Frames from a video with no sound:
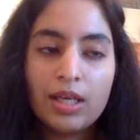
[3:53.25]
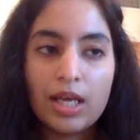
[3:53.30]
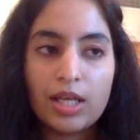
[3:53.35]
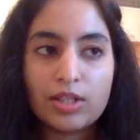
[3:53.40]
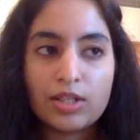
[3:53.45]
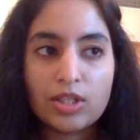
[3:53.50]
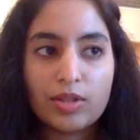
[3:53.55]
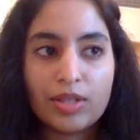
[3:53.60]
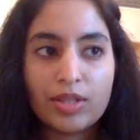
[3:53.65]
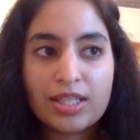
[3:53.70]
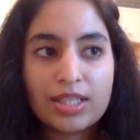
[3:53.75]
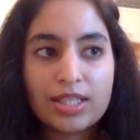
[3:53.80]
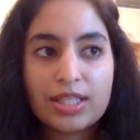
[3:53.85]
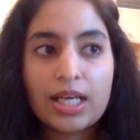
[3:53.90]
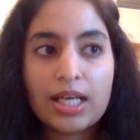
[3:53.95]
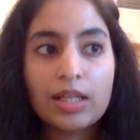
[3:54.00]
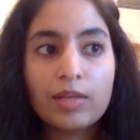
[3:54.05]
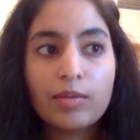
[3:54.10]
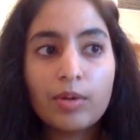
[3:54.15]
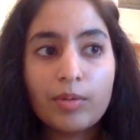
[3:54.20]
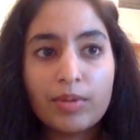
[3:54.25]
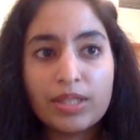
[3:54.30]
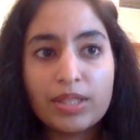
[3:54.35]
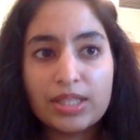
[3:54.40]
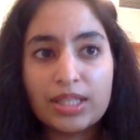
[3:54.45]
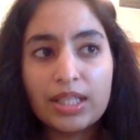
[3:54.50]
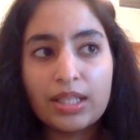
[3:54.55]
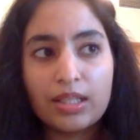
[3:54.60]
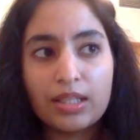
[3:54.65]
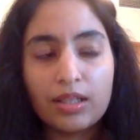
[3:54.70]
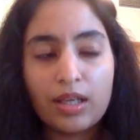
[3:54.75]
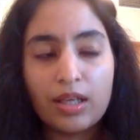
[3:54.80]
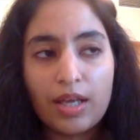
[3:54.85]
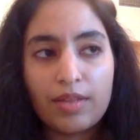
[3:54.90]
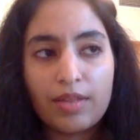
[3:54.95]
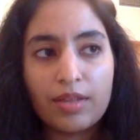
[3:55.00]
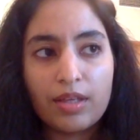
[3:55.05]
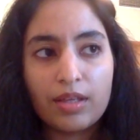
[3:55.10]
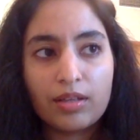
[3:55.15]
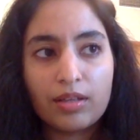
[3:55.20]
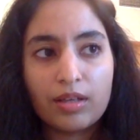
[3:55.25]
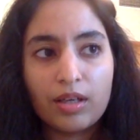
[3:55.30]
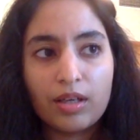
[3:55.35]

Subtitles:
And so that's exactly what we did. And I think